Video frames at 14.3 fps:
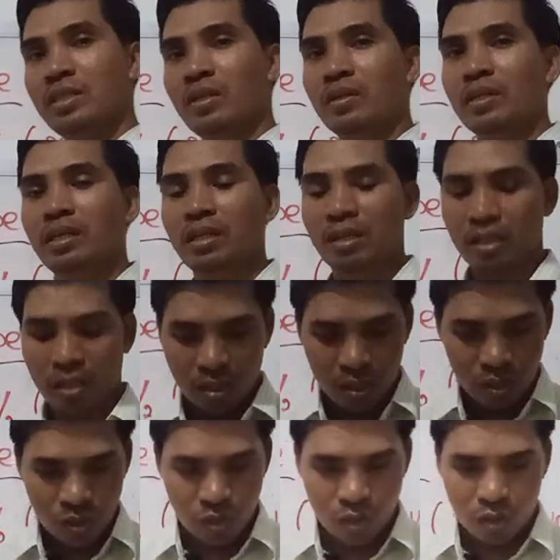Okay,
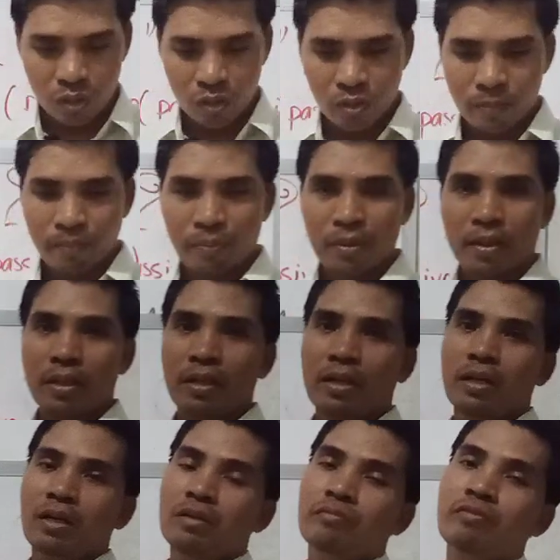so
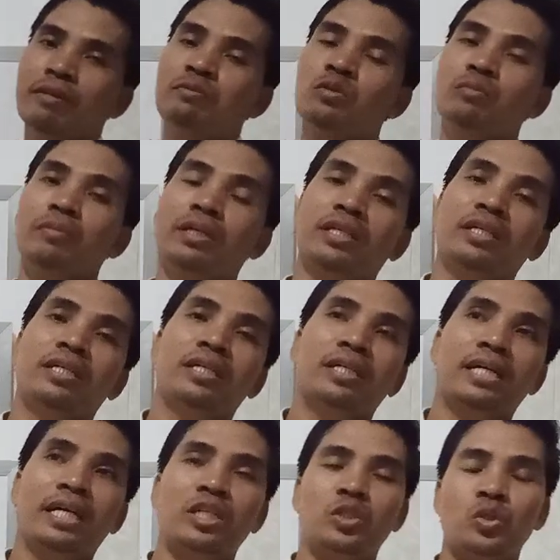verb to be
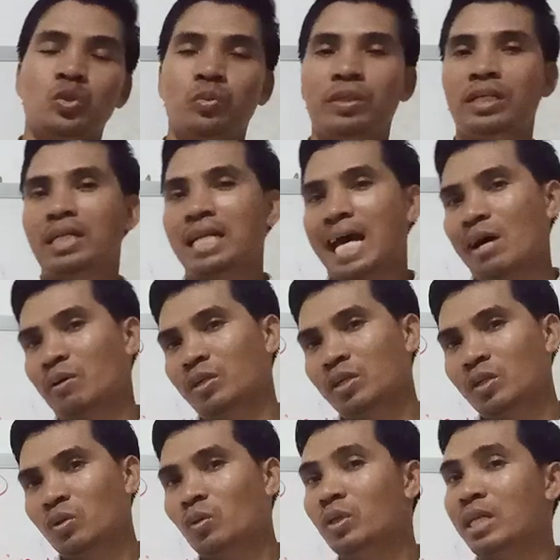can use with noun
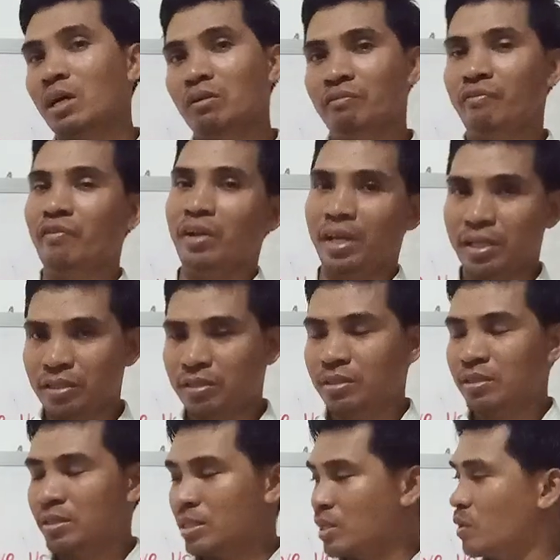or noun
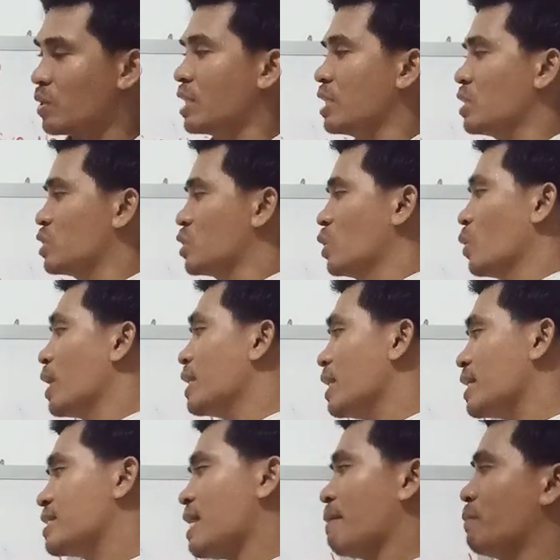phrase. Okay, so look at the
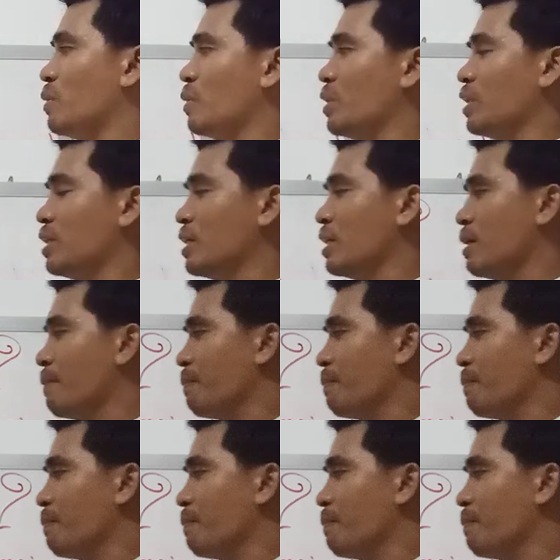example here.